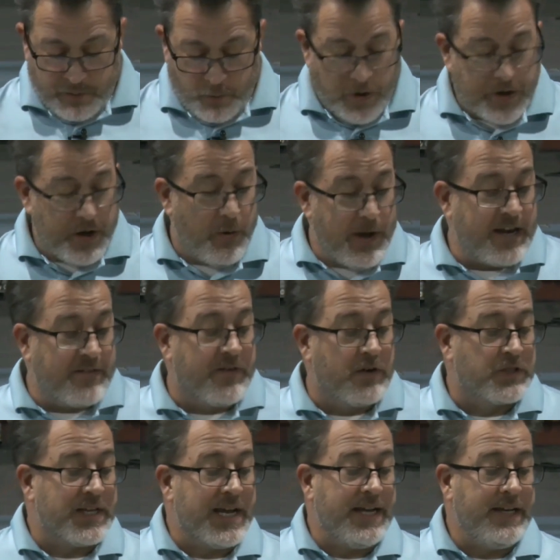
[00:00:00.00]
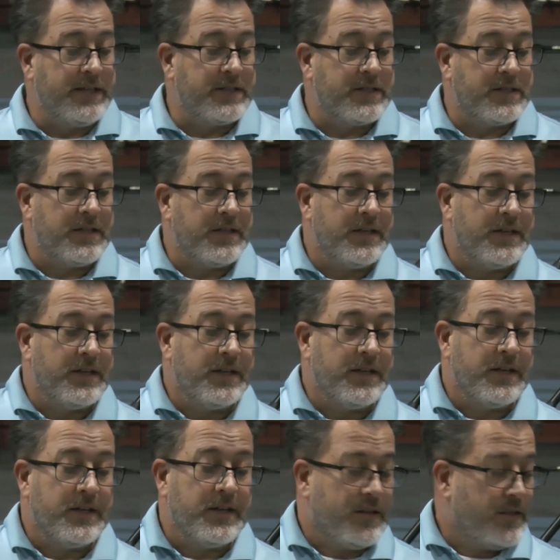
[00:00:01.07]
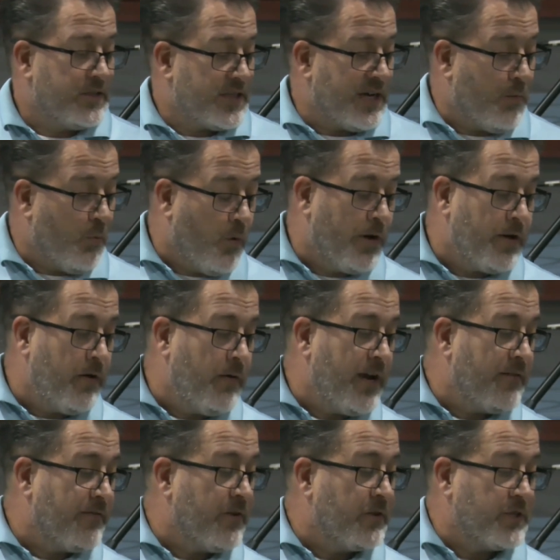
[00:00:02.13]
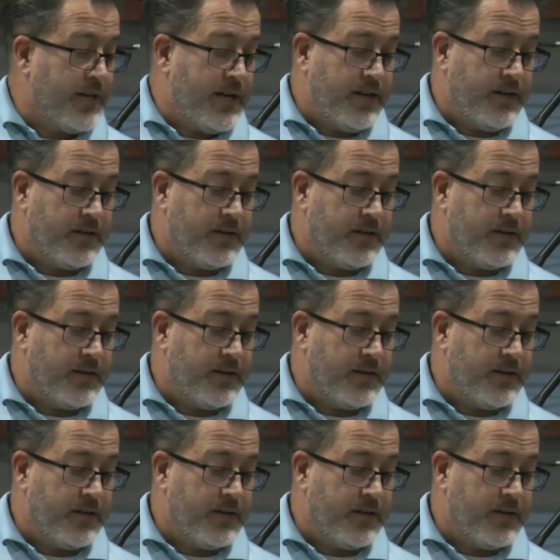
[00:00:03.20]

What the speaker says: 108, verse 8. Psalm 108, verse 8.